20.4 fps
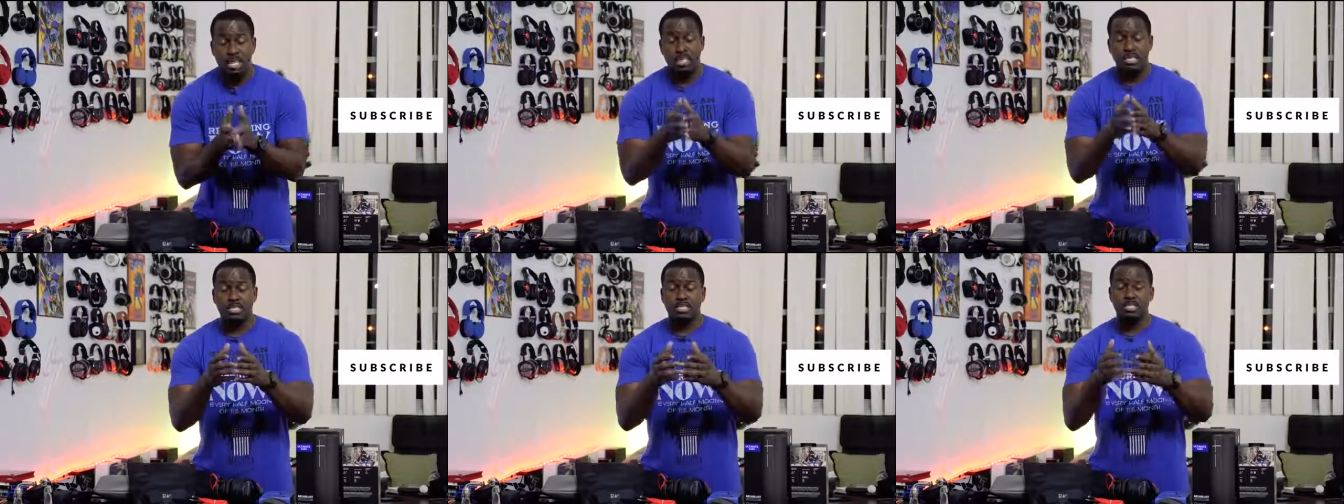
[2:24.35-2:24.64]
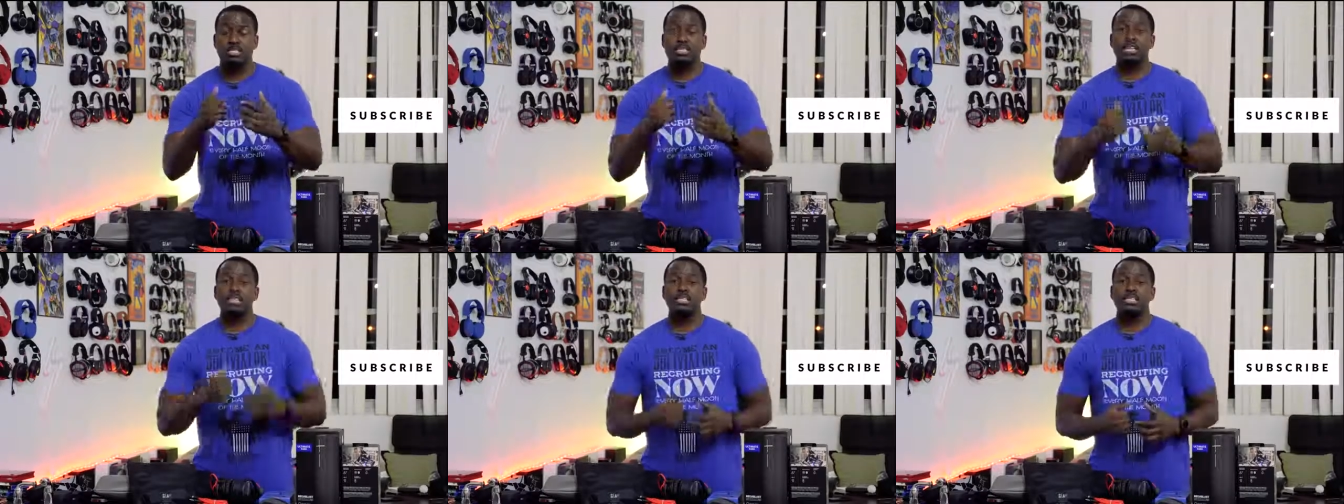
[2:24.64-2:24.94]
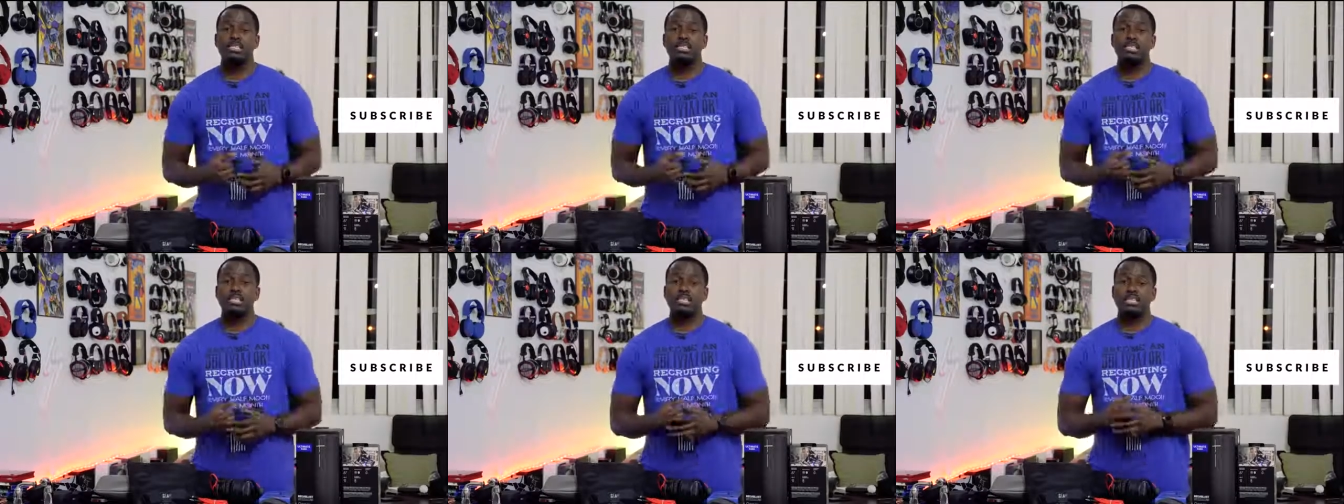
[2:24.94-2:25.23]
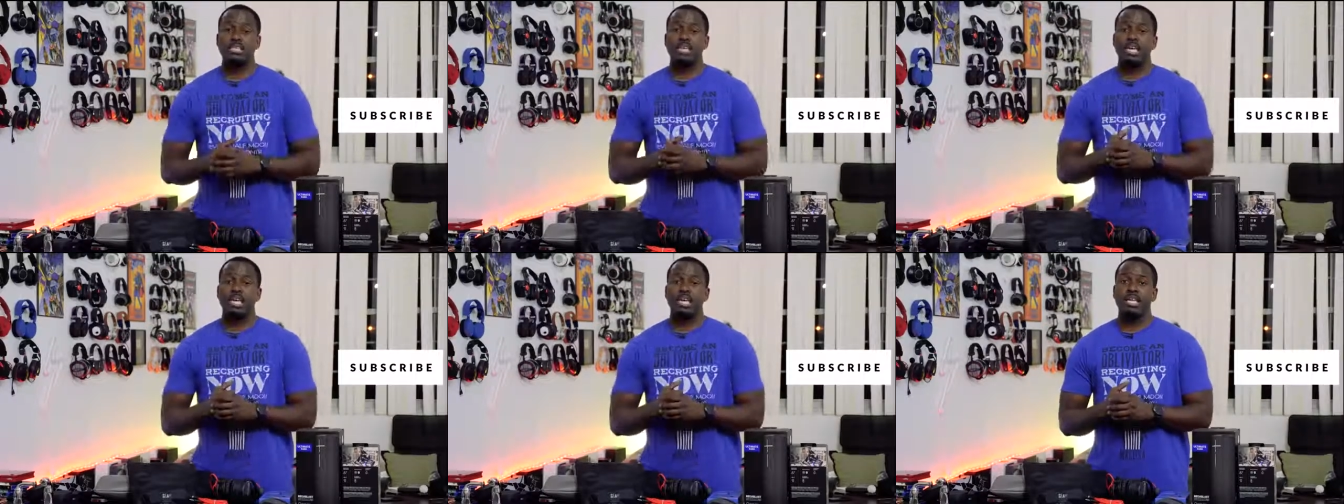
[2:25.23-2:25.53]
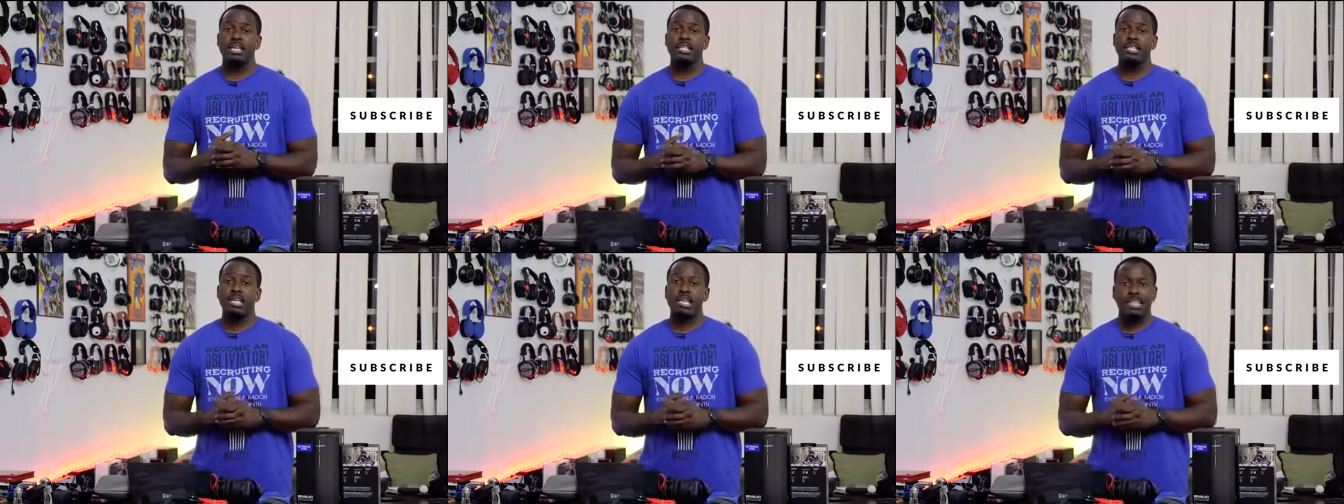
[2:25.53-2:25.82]
This is Thunder E
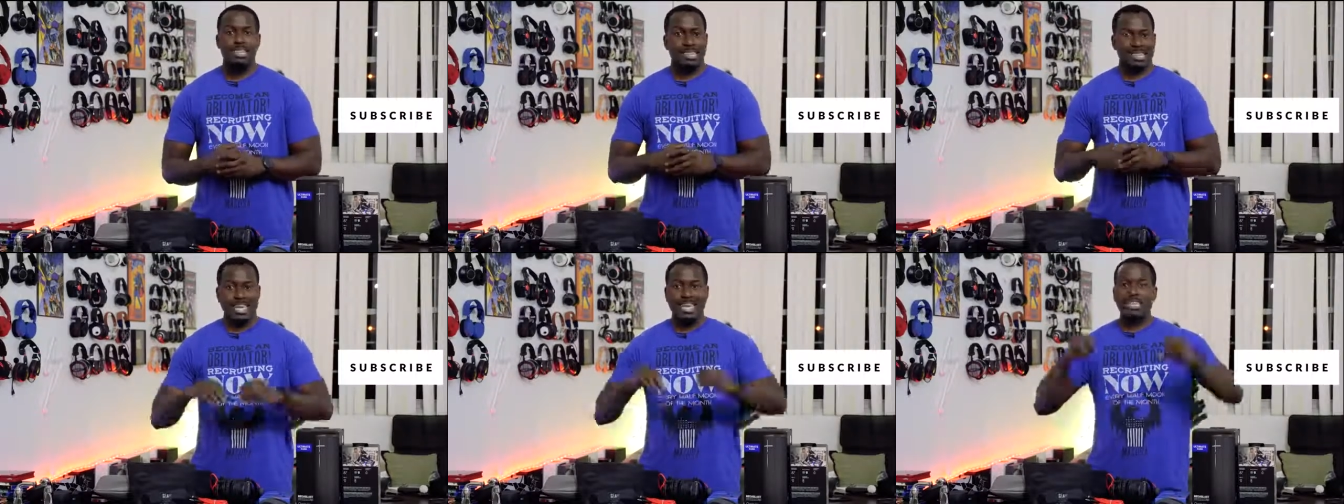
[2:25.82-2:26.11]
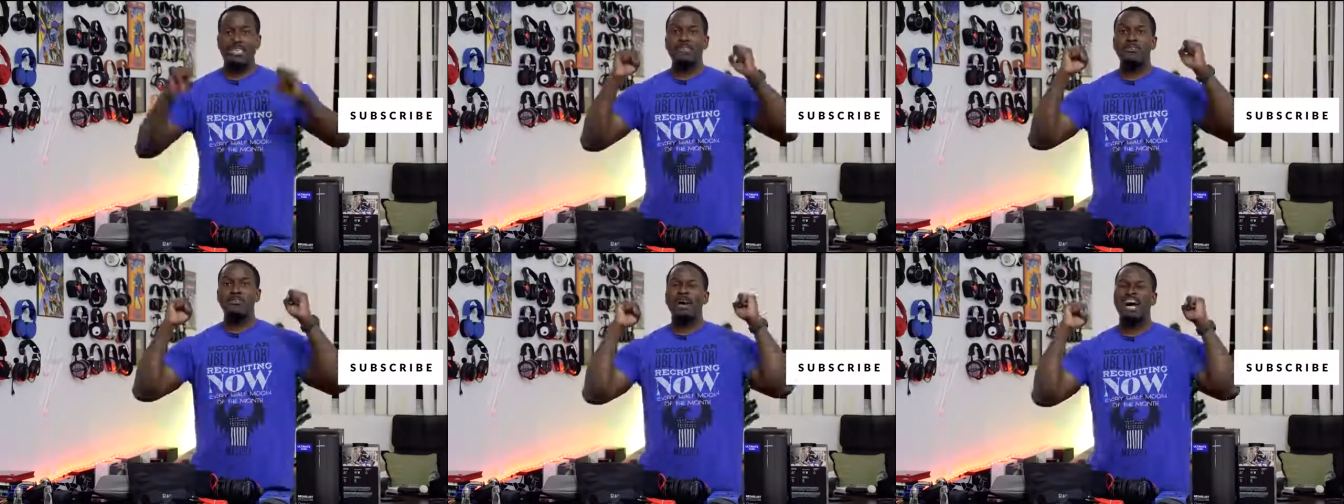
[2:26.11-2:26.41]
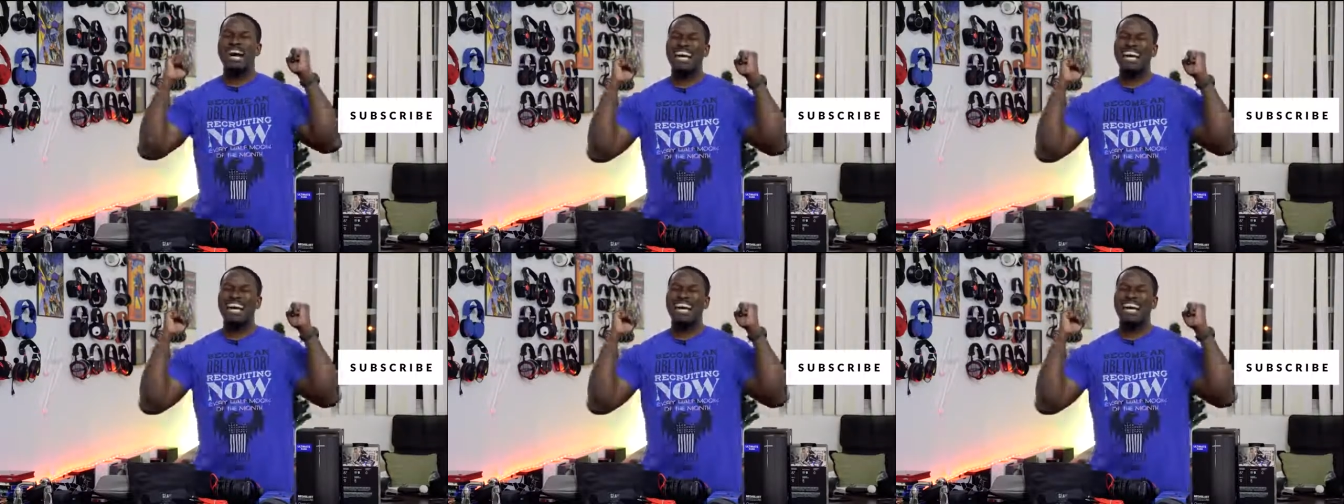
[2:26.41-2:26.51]
saying thank you